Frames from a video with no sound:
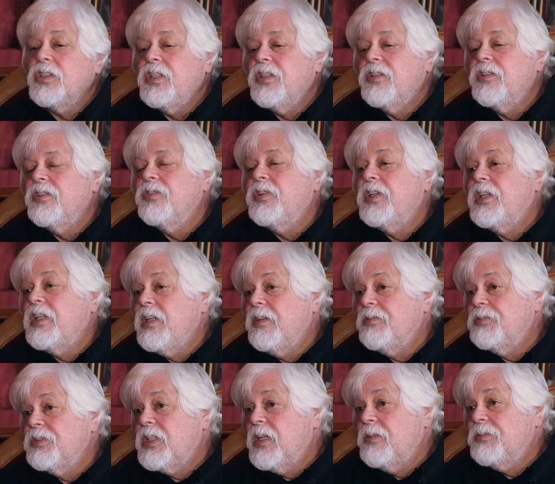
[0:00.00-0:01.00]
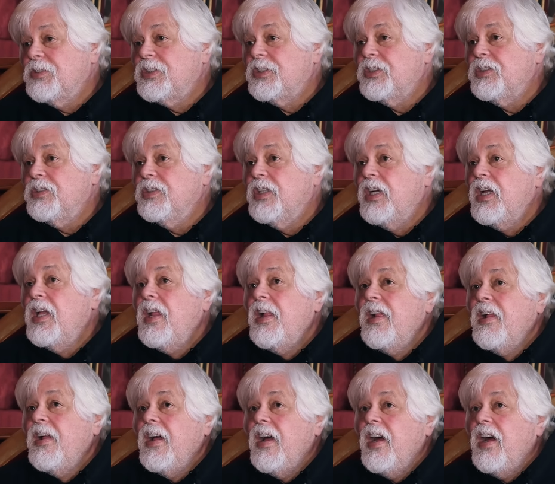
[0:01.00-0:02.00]
you know, when it comes to
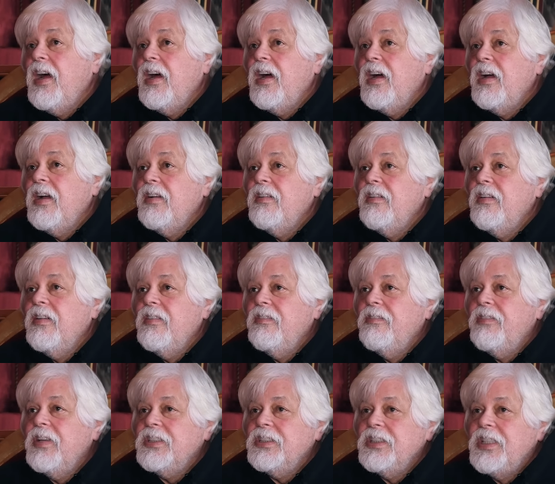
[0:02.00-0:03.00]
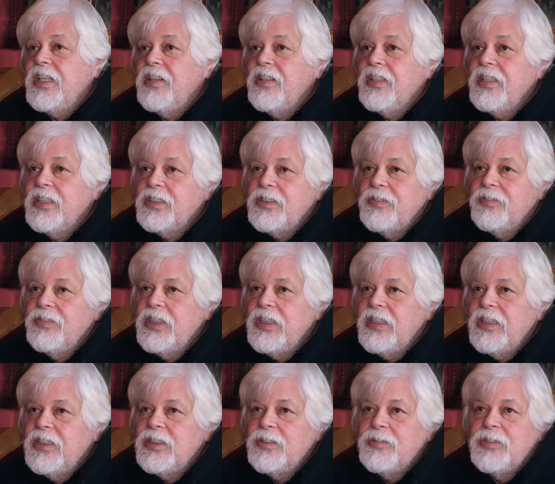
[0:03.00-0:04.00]
vegetarianism,
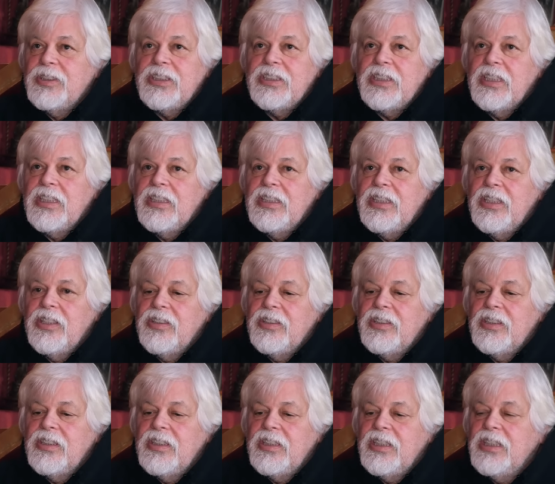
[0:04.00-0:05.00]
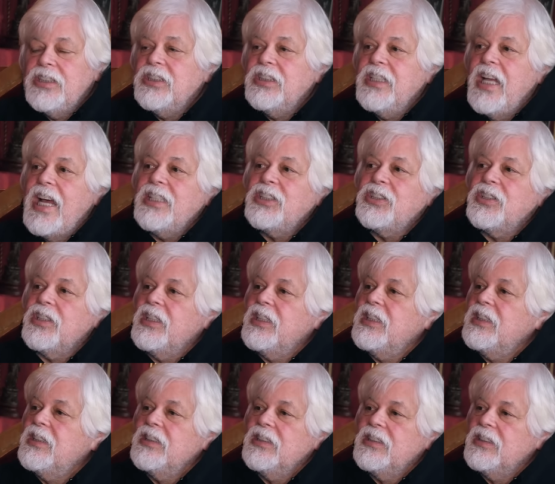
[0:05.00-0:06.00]
veganism, it's you know, the kids
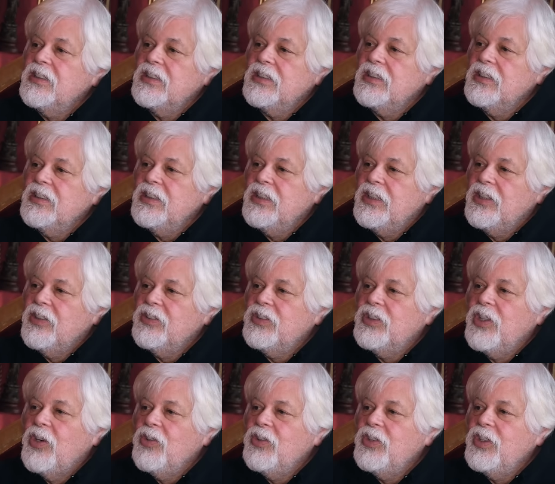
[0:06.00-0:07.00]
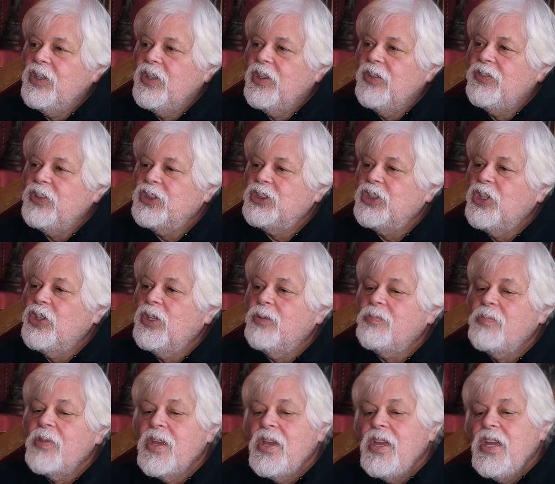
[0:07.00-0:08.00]
naturally, you know, don't, you know, if you show
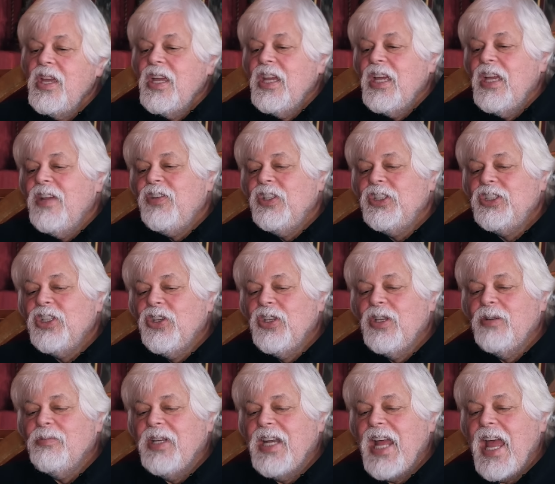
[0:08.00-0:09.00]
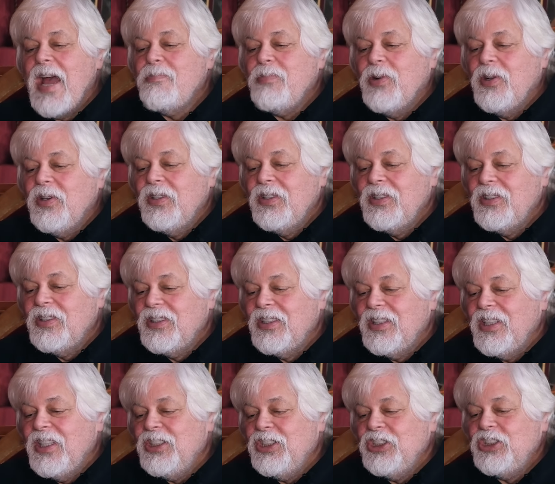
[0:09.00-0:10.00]
them an apple
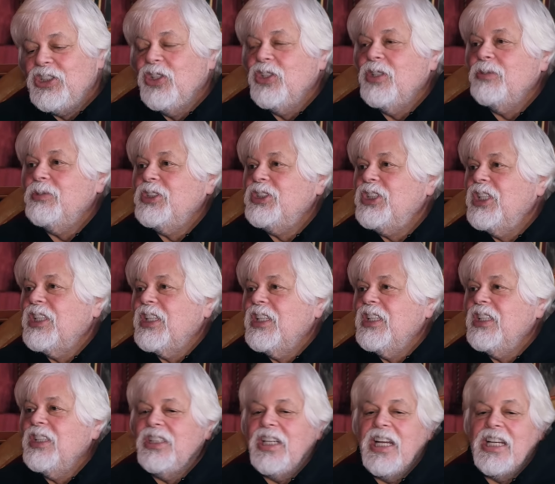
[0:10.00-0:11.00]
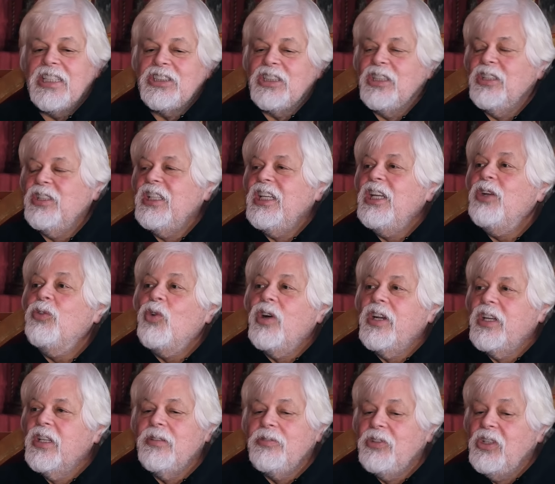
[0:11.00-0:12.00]
and you show them a chicken and you ask you to eat
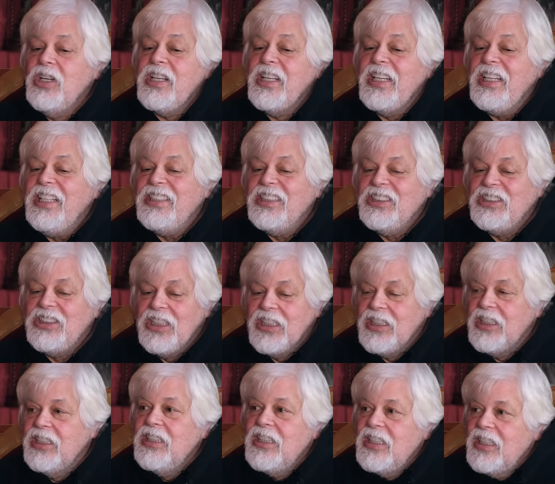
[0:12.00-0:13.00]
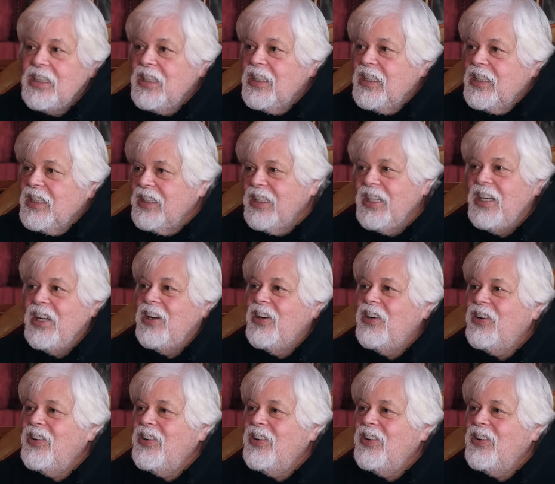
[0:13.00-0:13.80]
one of them, they're not going to eat the chicken. You know?